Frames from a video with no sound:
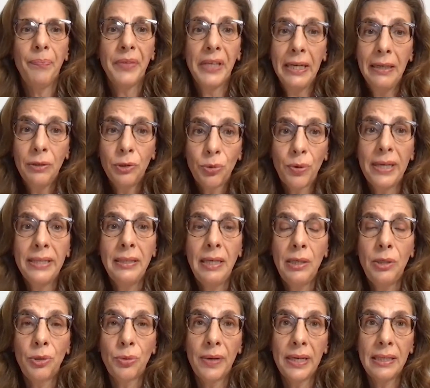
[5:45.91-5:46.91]
In
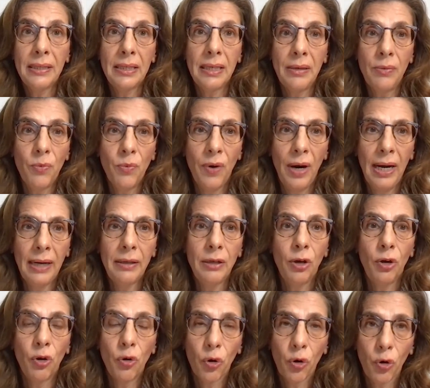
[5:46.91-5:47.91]

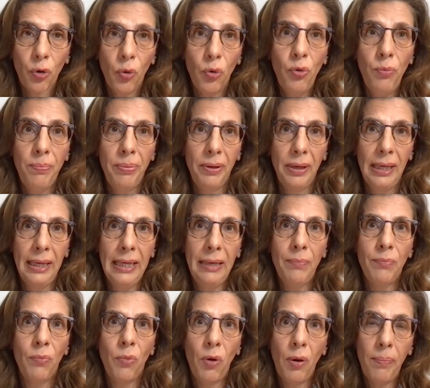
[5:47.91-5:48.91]
2021, globally,
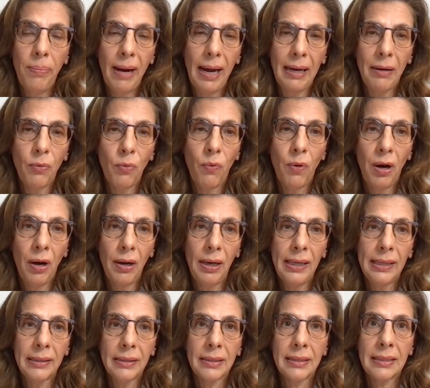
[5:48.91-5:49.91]
mobile
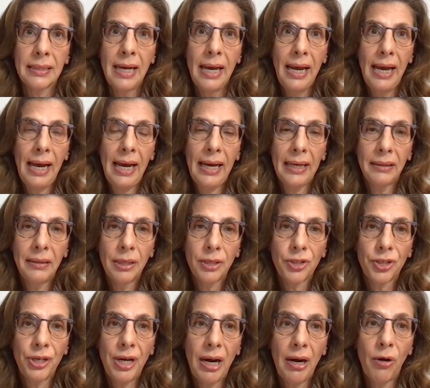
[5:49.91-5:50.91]
wallets had a
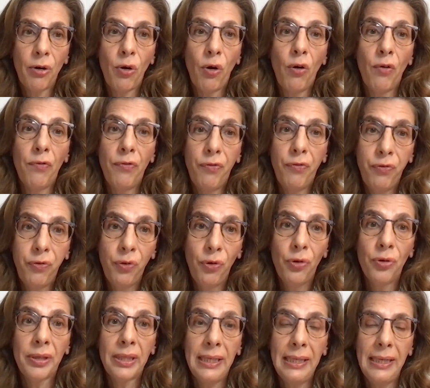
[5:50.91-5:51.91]
share of
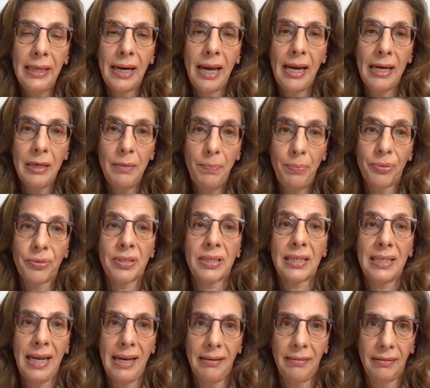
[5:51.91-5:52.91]

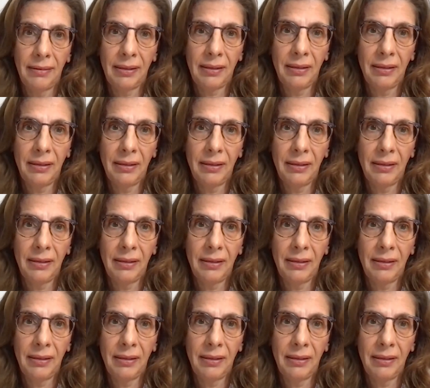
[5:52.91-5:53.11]
49%